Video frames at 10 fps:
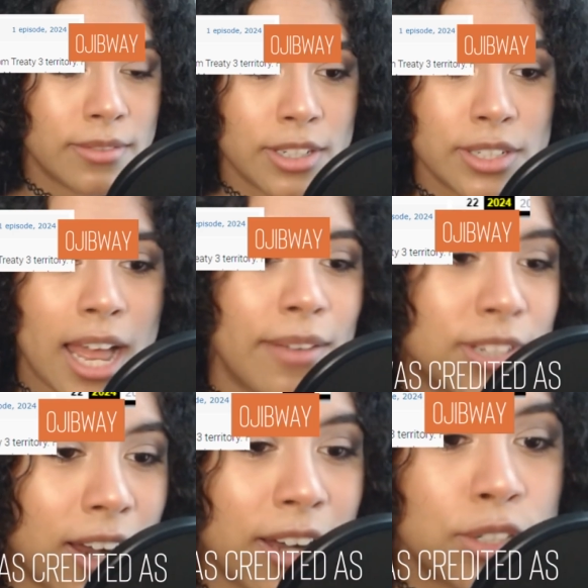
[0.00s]
There's
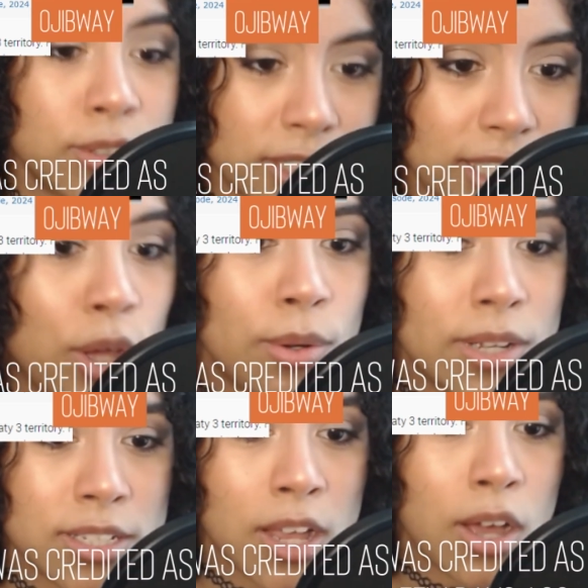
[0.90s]
Avatar Kurk, who
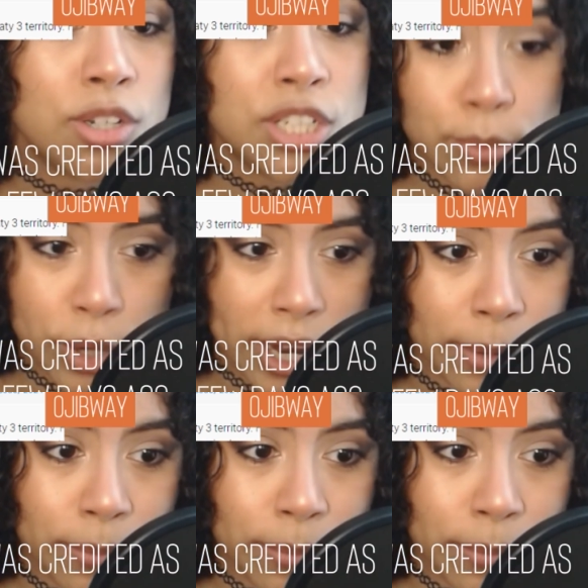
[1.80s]
is Ojibwe,